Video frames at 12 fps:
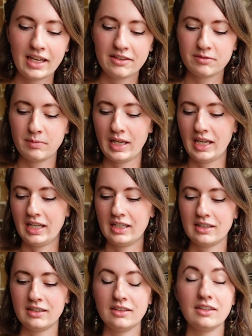have made
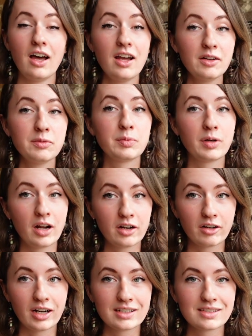a lot of
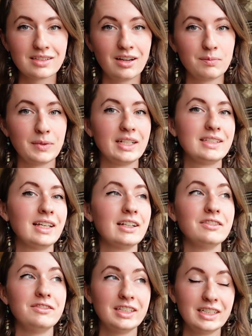progress on my
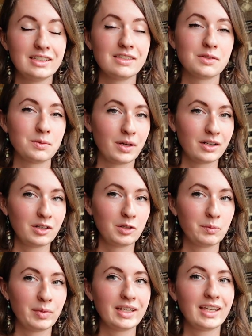Talvinen sweater
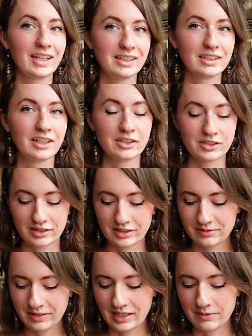by Caitlin Hunter,
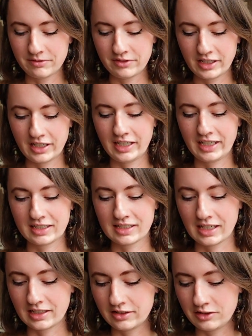and I'm very
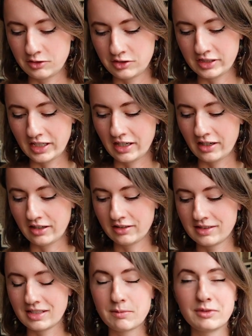excited to share
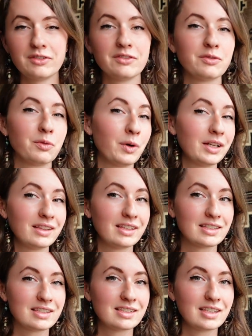some of what
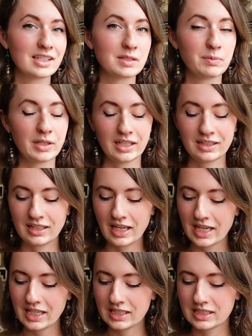this has been
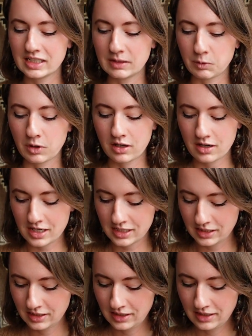like to work on.
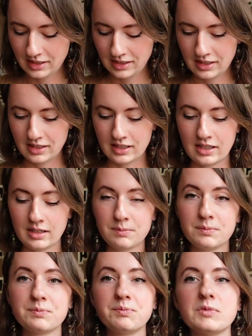
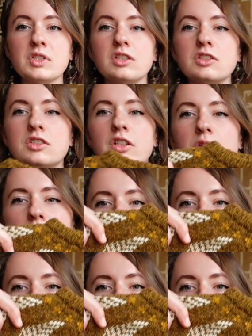So I'll show you